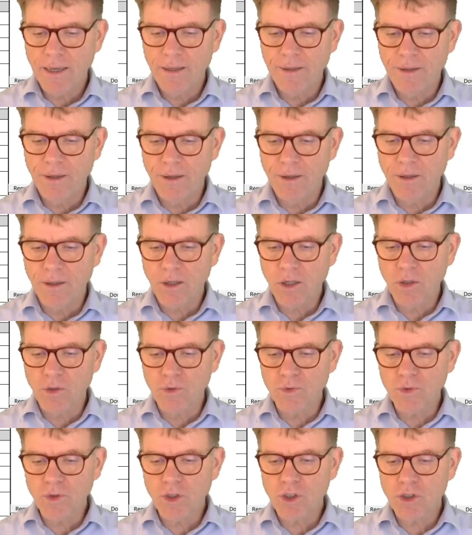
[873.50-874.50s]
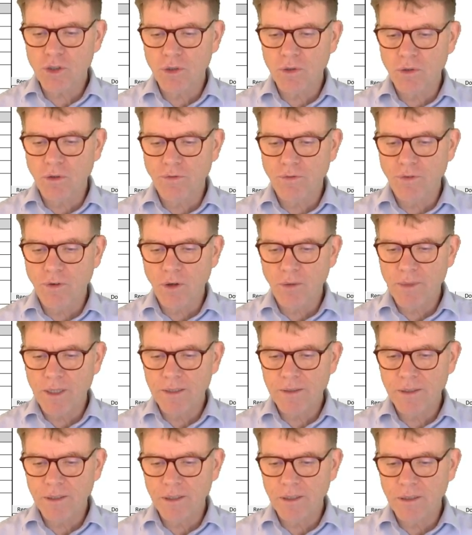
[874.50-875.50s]
the conditional
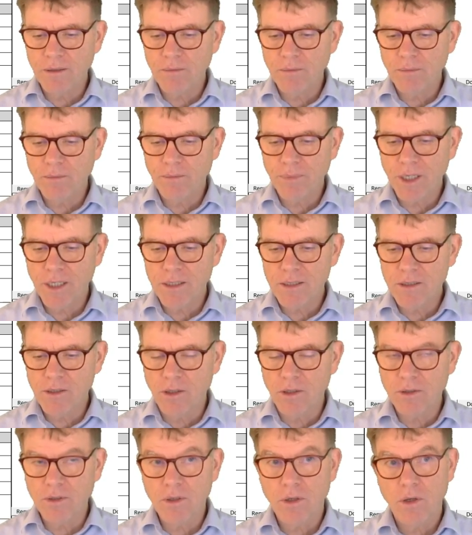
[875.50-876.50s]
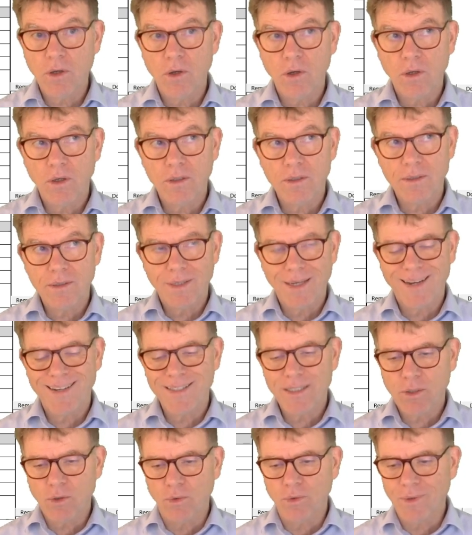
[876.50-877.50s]
formatting based on
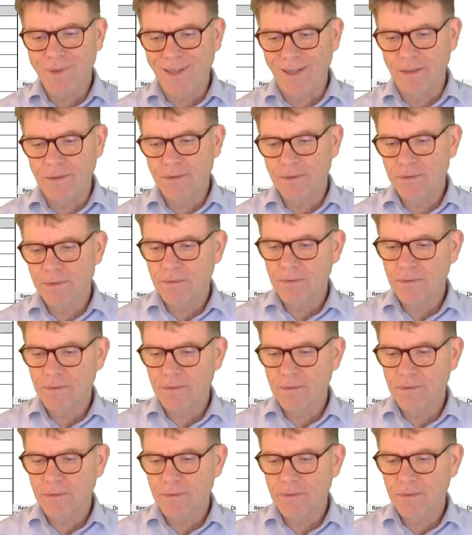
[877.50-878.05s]
sales content.